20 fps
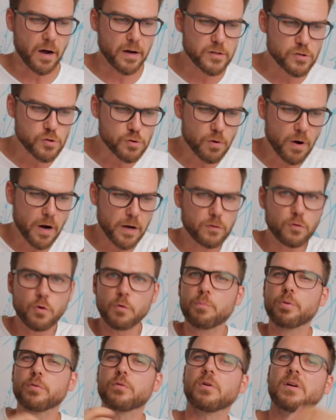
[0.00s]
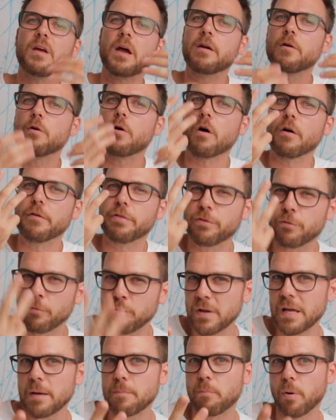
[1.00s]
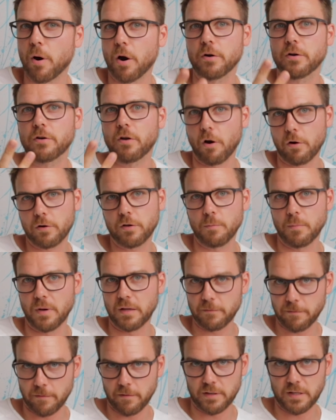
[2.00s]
I try to put together a 3-part document for